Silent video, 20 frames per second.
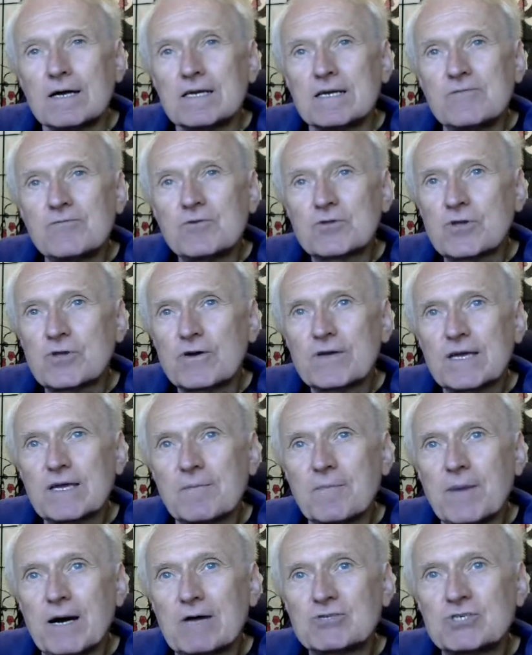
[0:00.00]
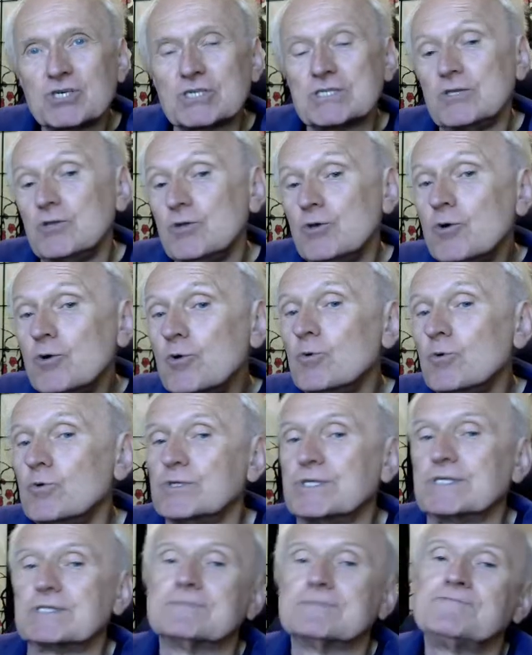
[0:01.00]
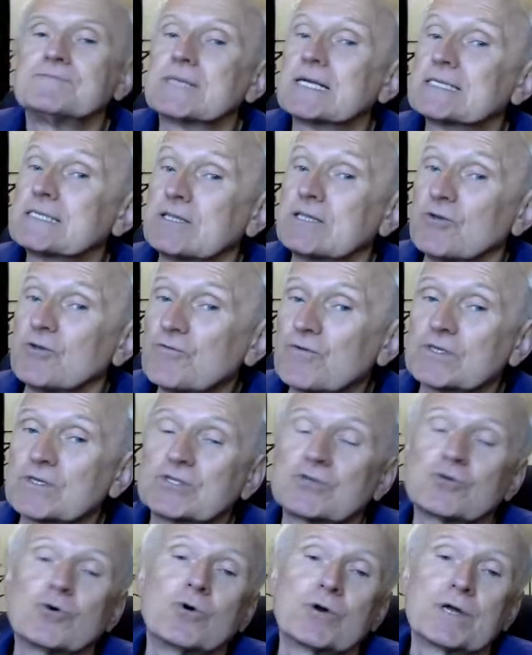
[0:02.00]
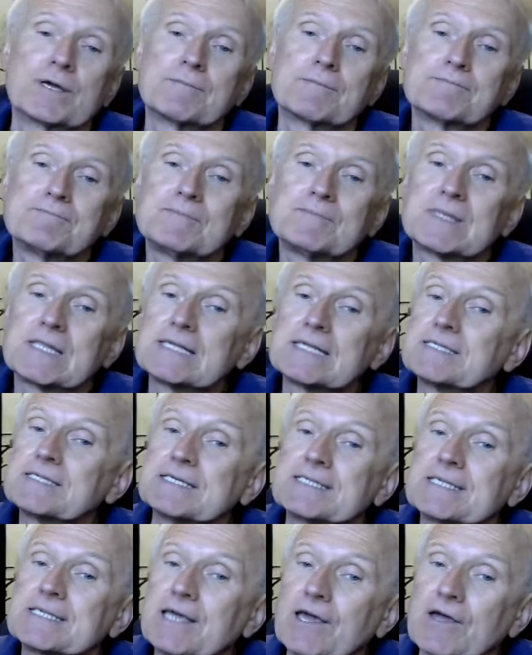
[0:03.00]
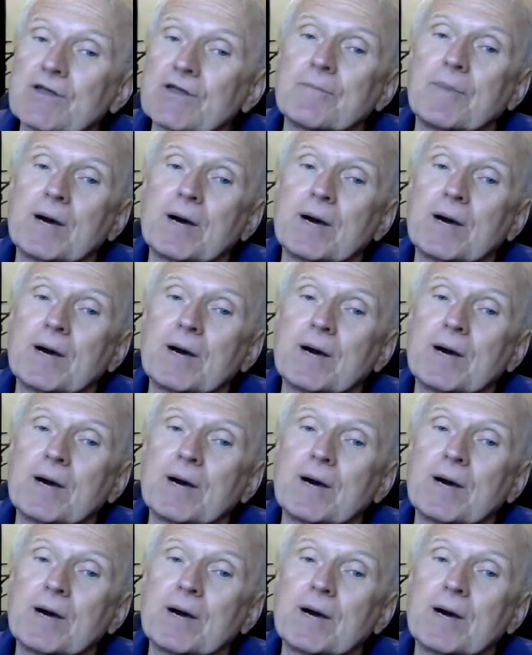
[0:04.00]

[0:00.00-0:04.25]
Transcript: If you're talking about just news, that's a different story. That's the scary